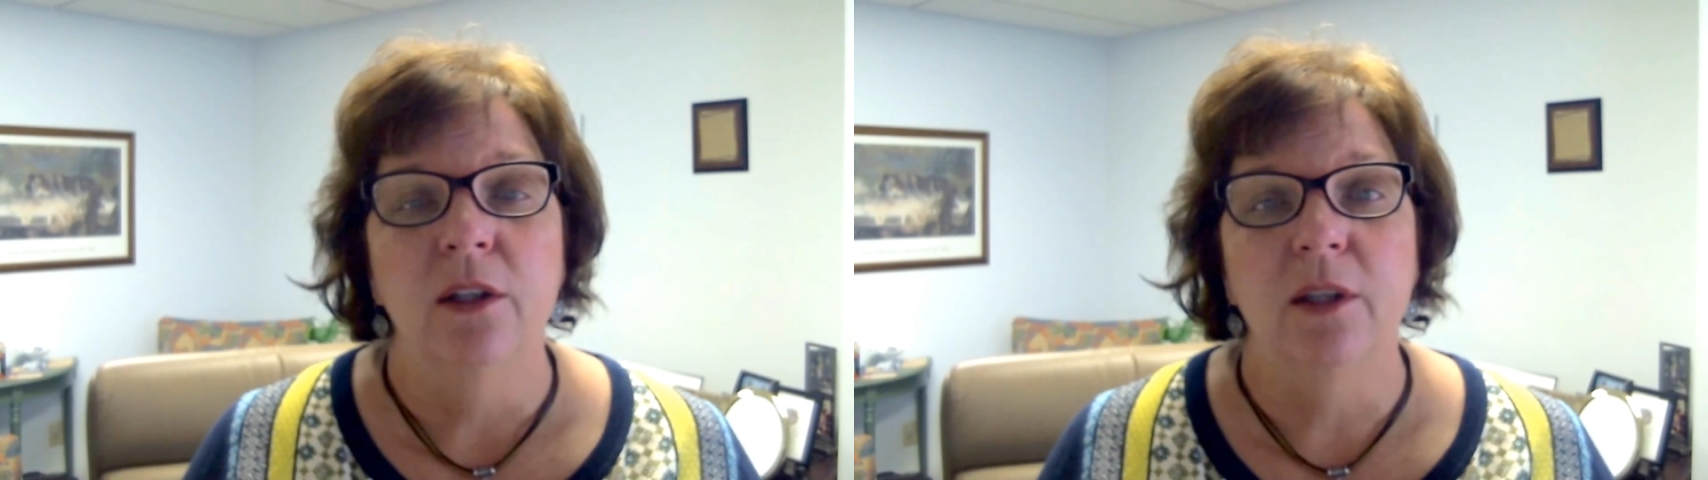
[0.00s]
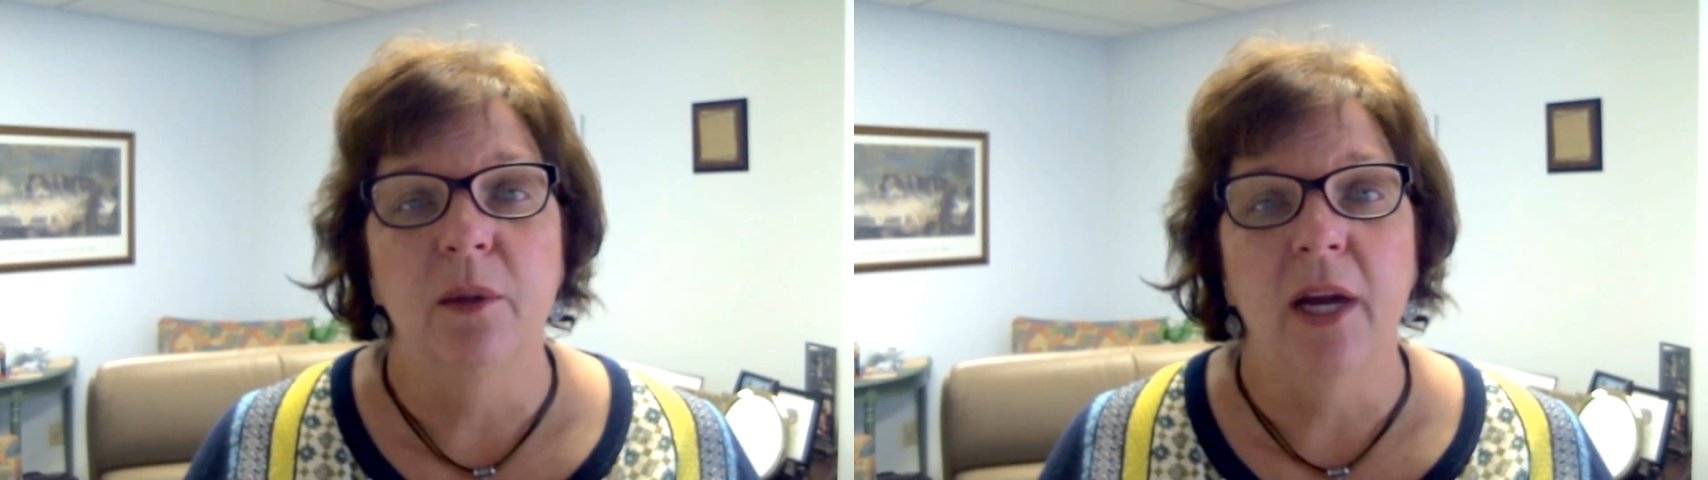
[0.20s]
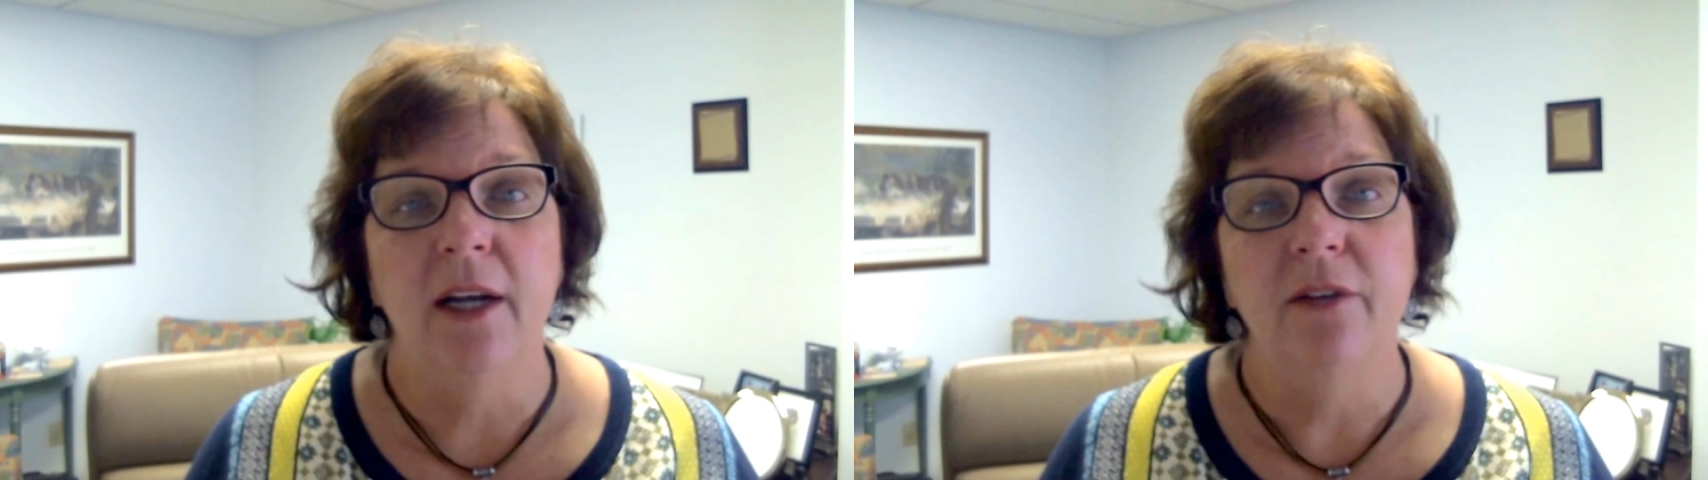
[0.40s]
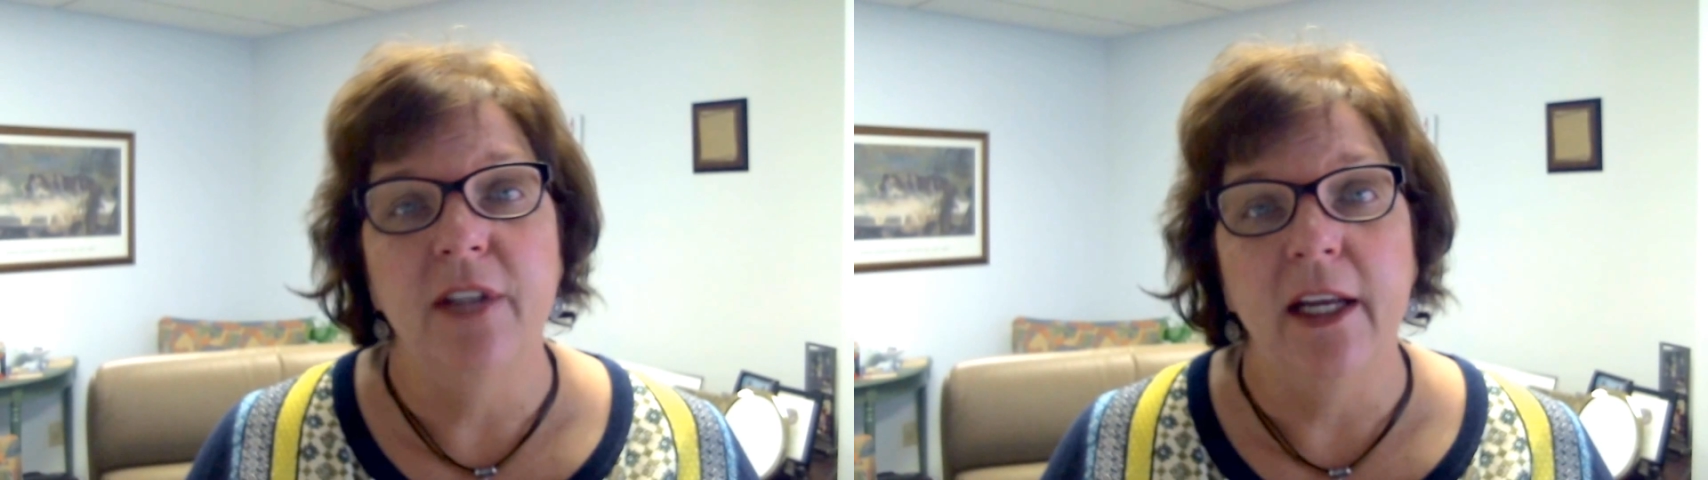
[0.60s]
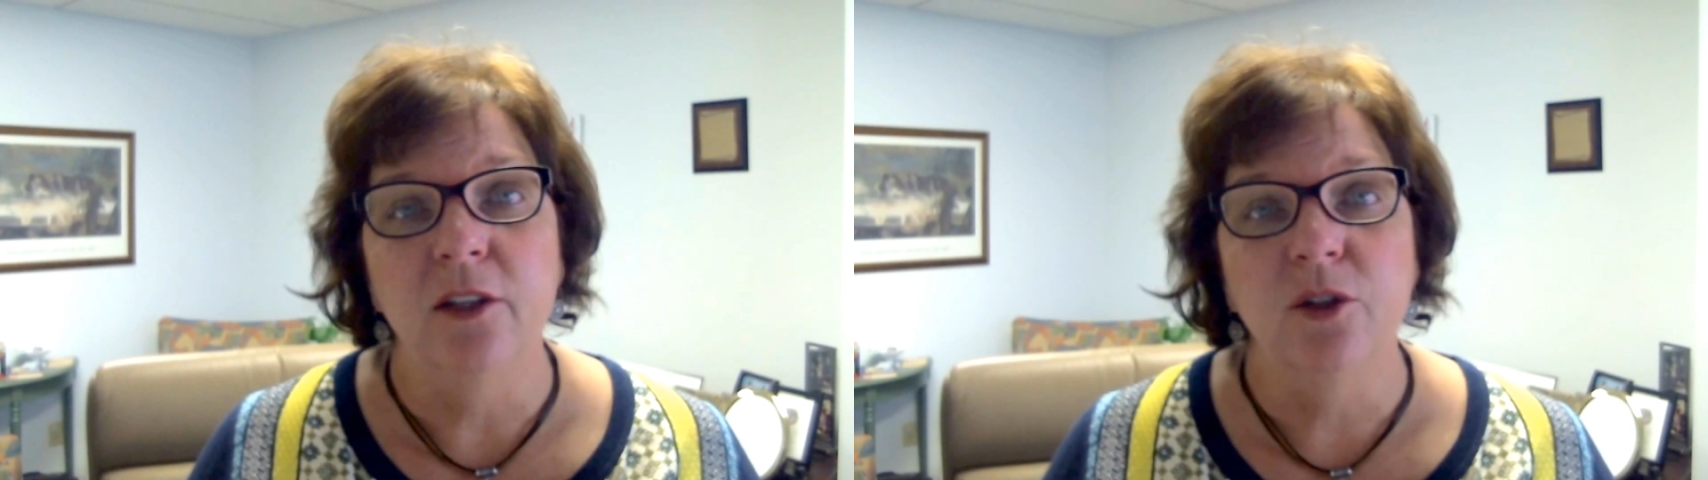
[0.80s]
some kind of
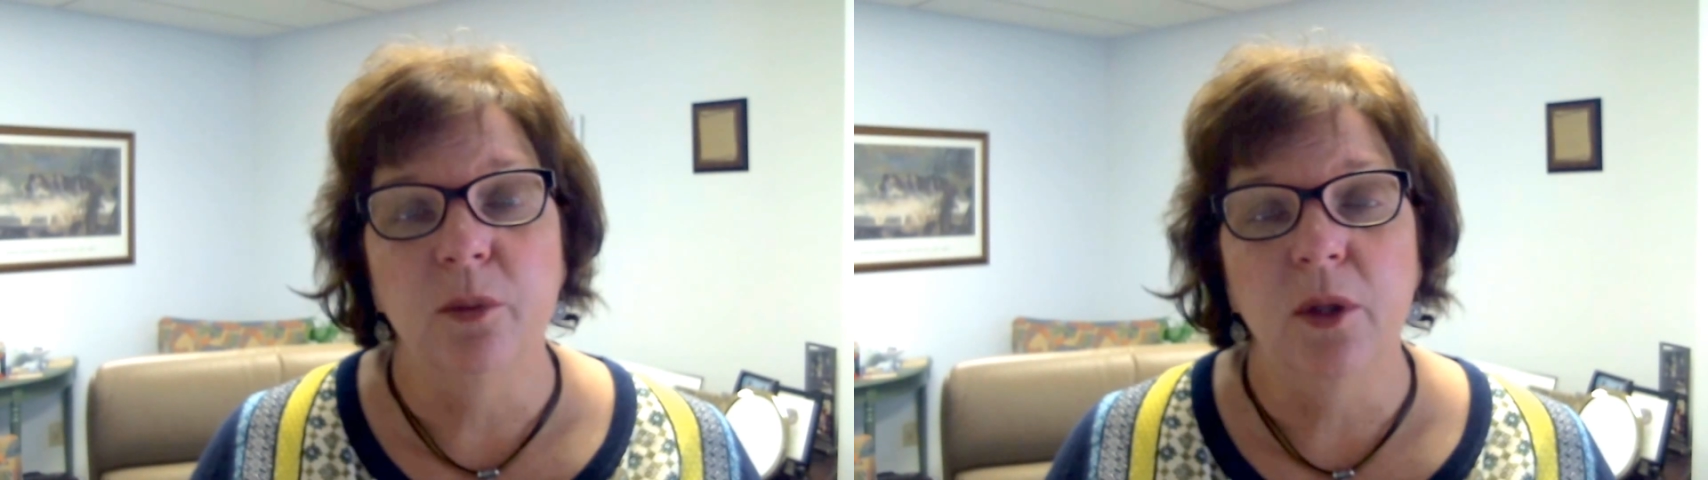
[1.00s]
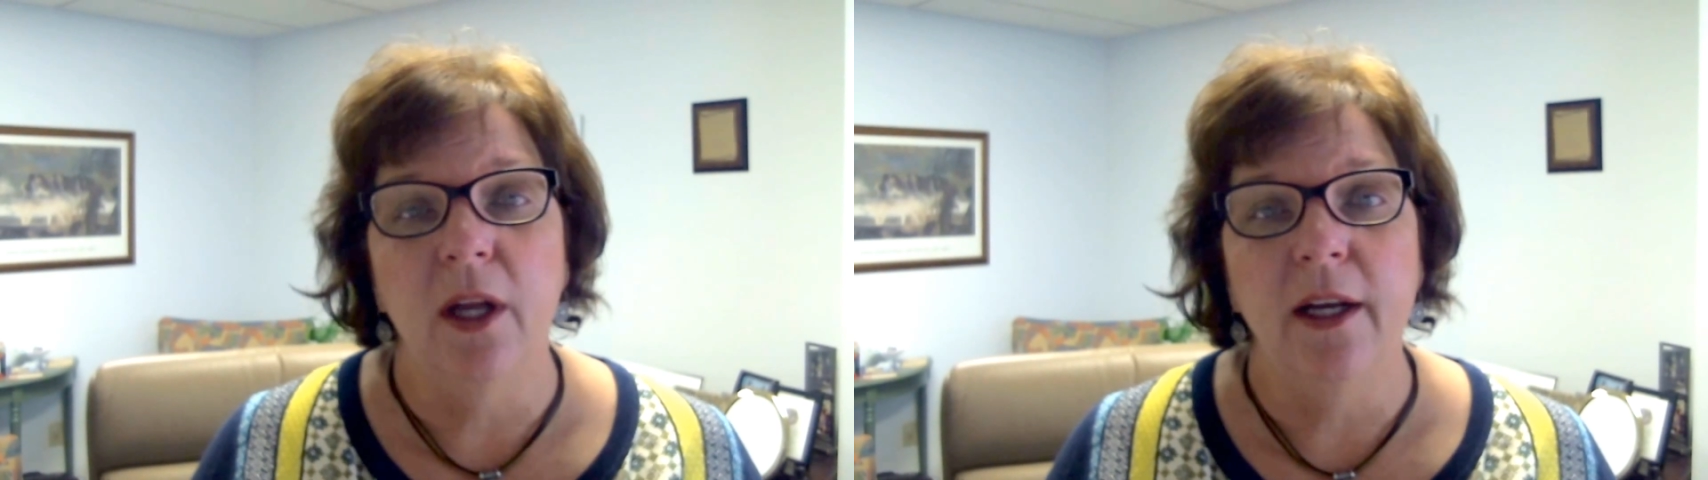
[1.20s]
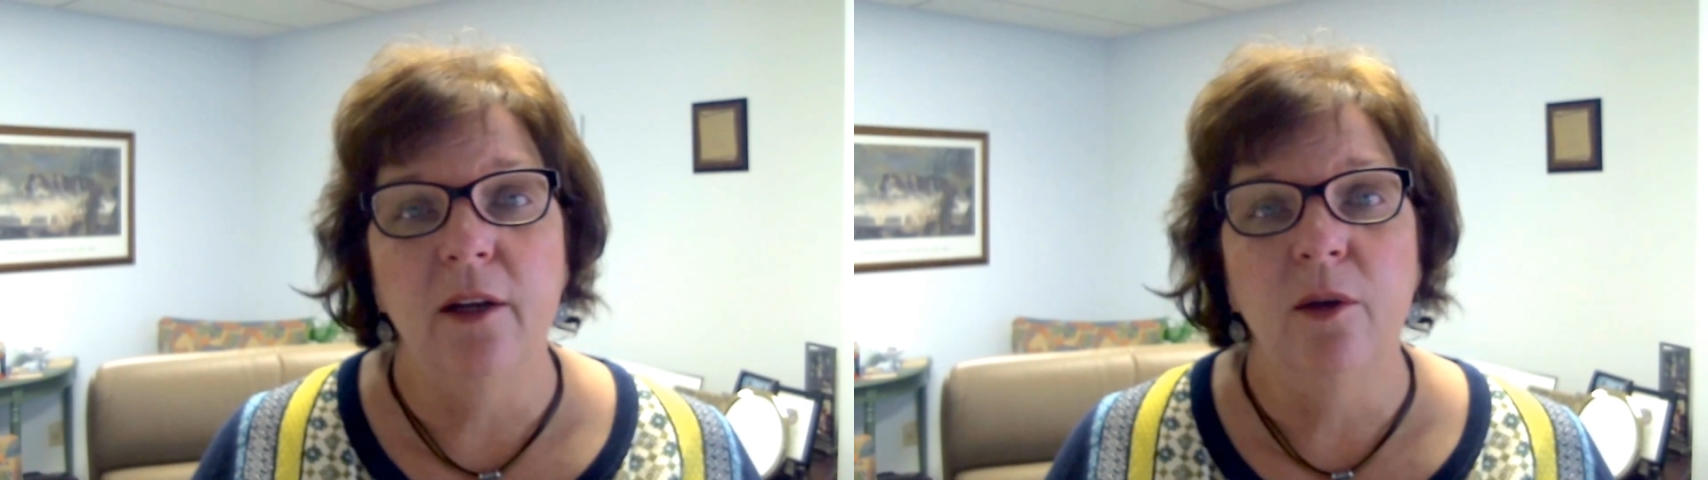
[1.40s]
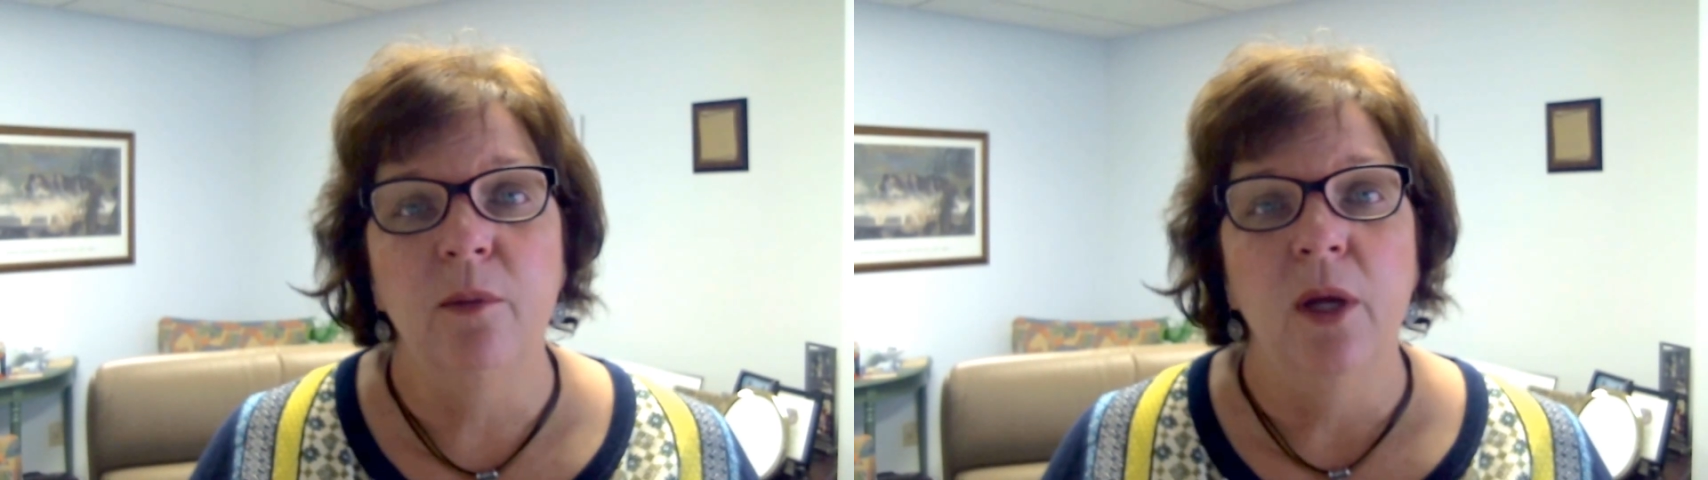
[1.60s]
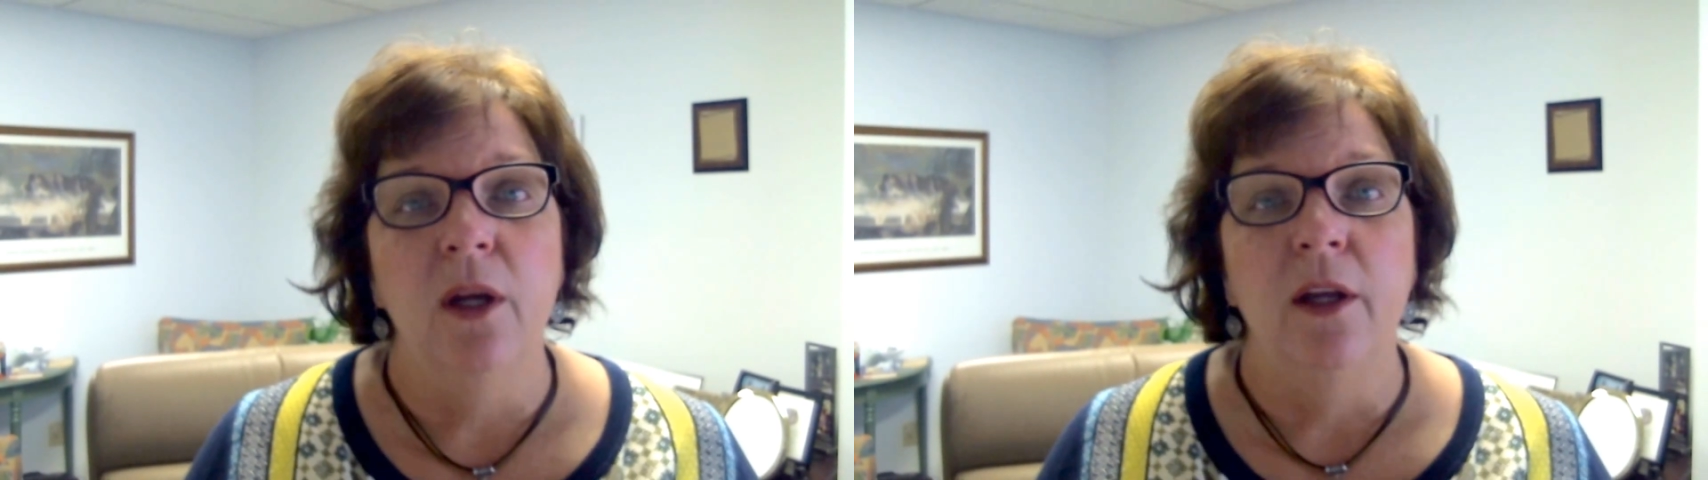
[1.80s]
tangible
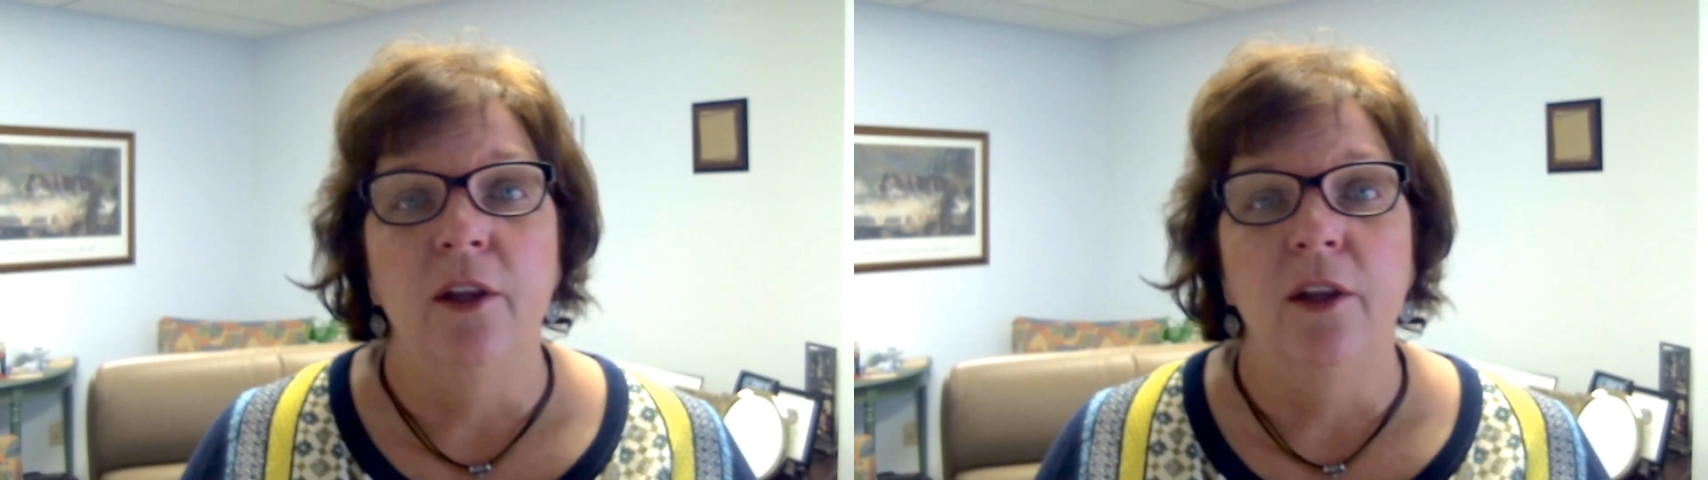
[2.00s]
item.